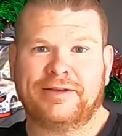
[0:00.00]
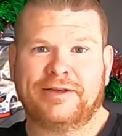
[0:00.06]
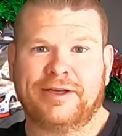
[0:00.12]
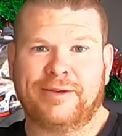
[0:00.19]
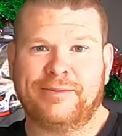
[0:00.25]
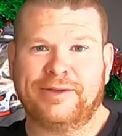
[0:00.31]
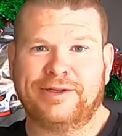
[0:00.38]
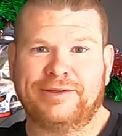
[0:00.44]

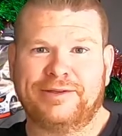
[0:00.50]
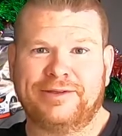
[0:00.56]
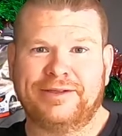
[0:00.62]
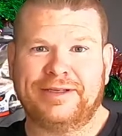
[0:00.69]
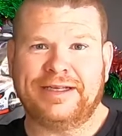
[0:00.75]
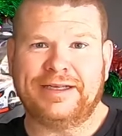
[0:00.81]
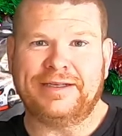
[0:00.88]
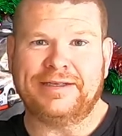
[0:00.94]

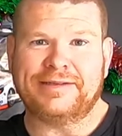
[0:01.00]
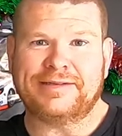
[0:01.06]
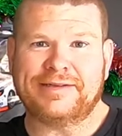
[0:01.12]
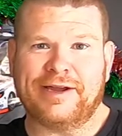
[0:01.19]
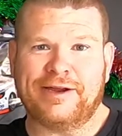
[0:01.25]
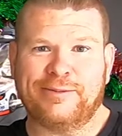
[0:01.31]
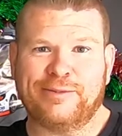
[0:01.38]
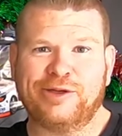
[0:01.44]
Commodore is
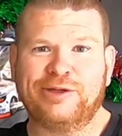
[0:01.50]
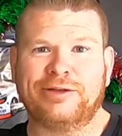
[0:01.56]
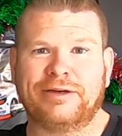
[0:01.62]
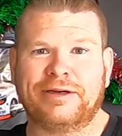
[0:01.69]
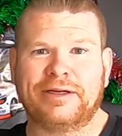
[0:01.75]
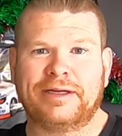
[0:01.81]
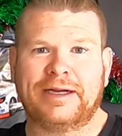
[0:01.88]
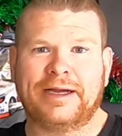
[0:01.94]
no
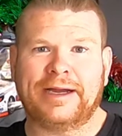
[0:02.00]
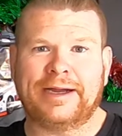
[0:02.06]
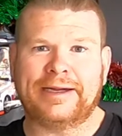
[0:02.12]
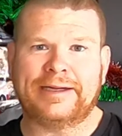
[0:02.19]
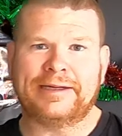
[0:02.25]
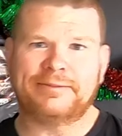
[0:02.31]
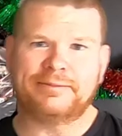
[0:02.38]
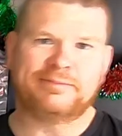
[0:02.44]
more.
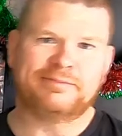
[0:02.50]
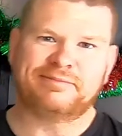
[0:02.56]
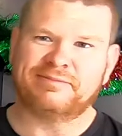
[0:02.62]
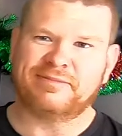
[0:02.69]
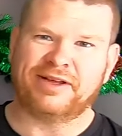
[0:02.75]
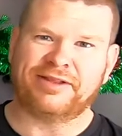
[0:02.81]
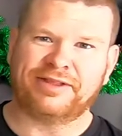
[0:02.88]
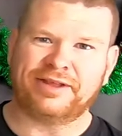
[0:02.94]

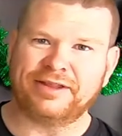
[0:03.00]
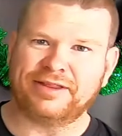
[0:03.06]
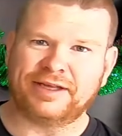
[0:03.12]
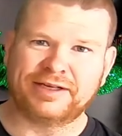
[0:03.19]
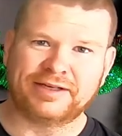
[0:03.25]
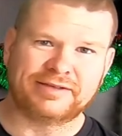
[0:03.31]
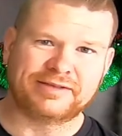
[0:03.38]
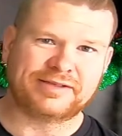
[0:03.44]
I think
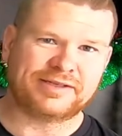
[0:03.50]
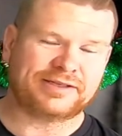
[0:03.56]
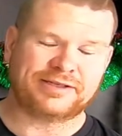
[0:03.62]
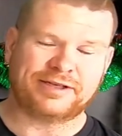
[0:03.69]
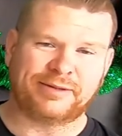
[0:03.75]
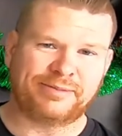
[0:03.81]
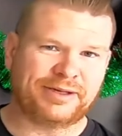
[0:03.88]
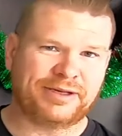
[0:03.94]
they're
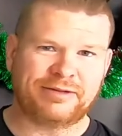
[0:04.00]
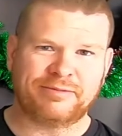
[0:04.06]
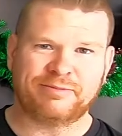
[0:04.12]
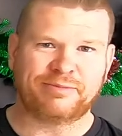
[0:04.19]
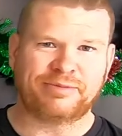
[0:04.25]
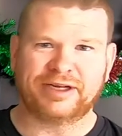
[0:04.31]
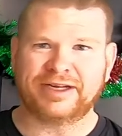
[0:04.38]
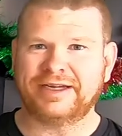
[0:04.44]

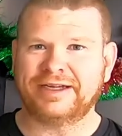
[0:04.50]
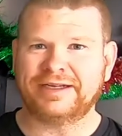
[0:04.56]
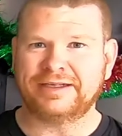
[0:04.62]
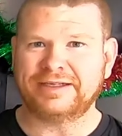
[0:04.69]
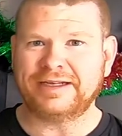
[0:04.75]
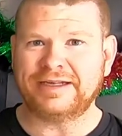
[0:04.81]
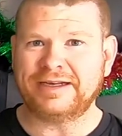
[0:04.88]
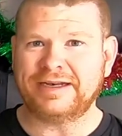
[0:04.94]
stopping bringing
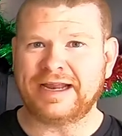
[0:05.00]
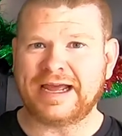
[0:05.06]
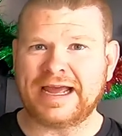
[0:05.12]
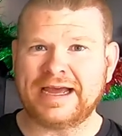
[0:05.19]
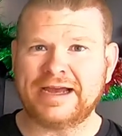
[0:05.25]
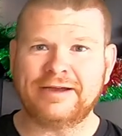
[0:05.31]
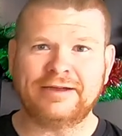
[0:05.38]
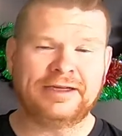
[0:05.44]
it in
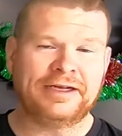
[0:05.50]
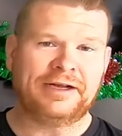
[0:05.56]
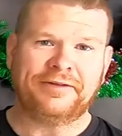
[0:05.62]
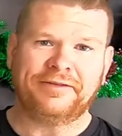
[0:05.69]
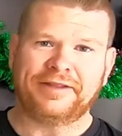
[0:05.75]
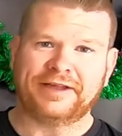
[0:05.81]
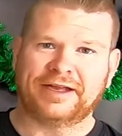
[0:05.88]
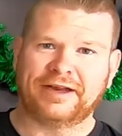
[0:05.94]
now.
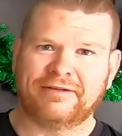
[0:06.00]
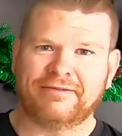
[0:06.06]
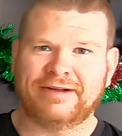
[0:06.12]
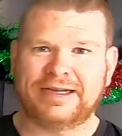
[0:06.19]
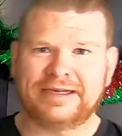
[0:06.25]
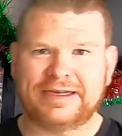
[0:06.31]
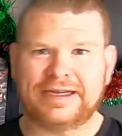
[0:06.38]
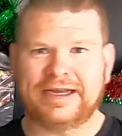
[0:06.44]
They're going to
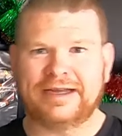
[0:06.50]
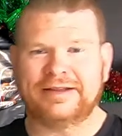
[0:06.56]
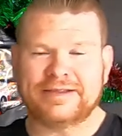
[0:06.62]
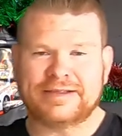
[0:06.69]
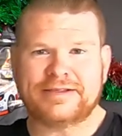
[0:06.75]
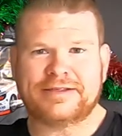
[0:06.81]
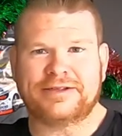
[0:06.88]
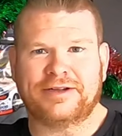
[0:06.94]
run down
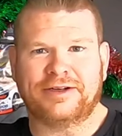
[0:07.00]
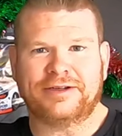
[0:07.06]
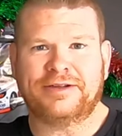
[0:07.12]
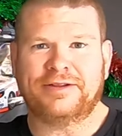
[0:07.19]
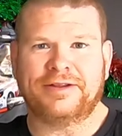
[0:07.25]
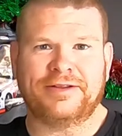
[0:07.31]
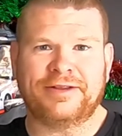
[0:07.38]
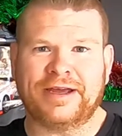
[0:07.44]
the
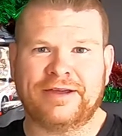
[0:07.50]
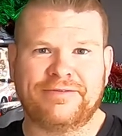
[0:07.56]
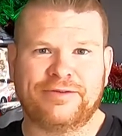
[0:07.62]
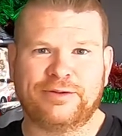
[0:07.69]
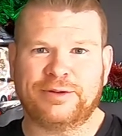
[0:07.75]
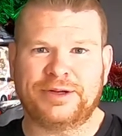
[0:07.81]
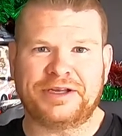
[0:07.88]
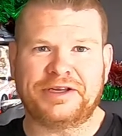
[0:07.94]
stock that they've
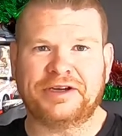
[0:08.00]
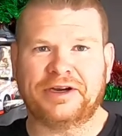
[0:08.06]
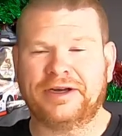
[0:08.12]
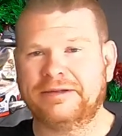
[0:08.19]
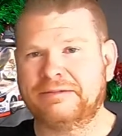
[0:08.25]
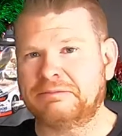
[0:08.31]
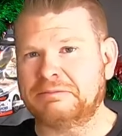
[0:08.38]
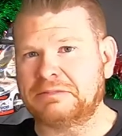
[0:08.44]
already
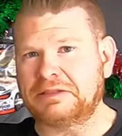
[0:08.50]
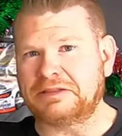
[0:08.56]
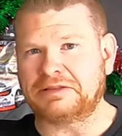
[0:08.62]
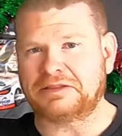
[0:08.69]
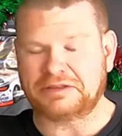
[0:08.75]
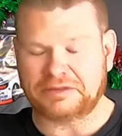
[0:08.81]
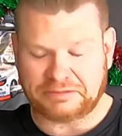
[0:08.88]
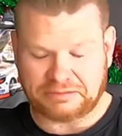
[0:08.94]
got,
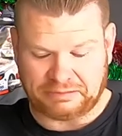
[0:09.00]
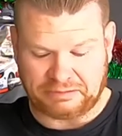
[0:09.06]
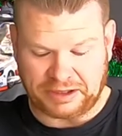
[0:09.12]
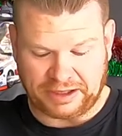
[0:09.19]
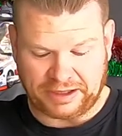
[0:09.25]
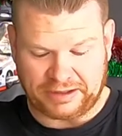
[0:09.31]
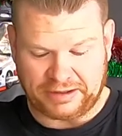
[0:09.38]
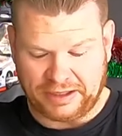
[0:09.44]
which,
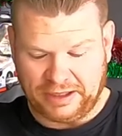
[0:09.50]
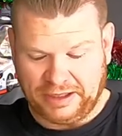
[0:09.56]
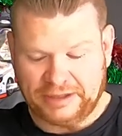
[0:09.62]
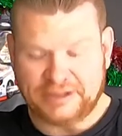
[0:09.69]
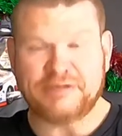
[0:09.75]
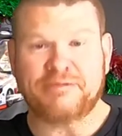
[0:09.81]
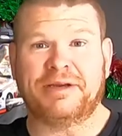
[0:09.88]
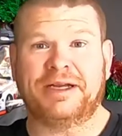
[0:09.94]
you know,
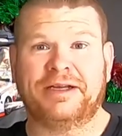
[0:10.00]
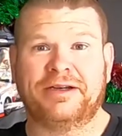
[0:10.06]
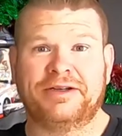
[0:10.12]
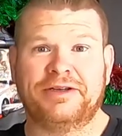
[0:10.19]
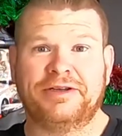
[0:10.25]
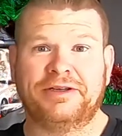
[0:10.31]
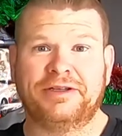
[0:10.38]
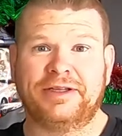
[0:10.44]
depending
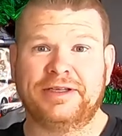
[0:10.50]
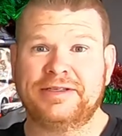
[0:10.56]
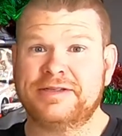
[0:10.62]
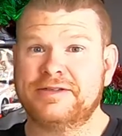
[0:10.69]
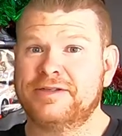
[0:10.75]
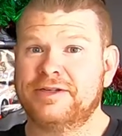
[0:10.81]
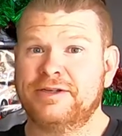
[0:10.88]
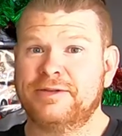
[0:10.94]
on who you
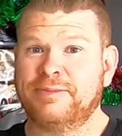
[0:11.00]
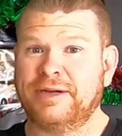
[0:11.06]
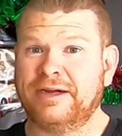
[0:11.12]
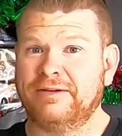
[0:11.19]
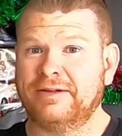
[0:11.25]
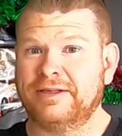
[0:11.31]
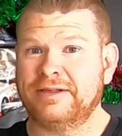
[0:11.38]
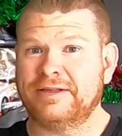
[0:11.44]
listen to,
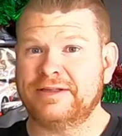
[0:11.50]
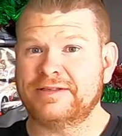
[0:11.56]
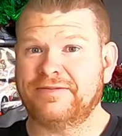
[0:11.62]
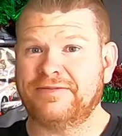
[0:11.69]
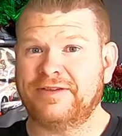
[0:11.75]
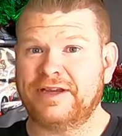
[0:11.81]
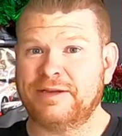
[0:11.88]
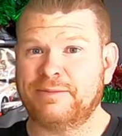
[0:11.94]
apparently there's a
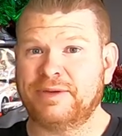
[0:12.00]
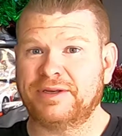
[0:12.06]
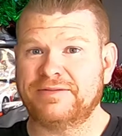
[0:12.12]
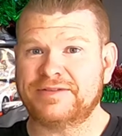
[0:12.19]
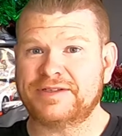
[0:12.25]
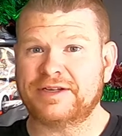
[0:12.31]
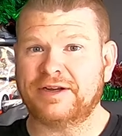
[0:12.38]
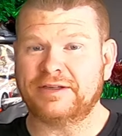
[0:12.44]
fair bit
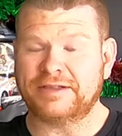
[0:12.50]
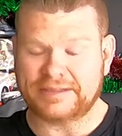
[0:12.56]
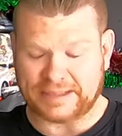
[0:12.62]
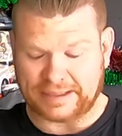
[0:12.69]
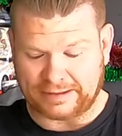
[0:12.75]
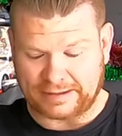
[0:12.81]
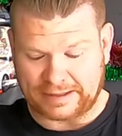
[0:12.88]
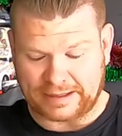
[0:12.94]
of stock
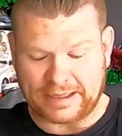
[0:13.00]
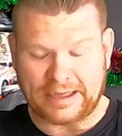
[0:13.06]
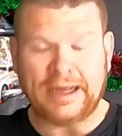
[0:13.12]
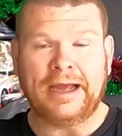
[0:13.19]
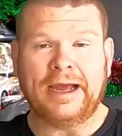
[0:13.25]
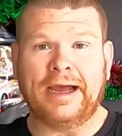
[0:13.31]
sat there.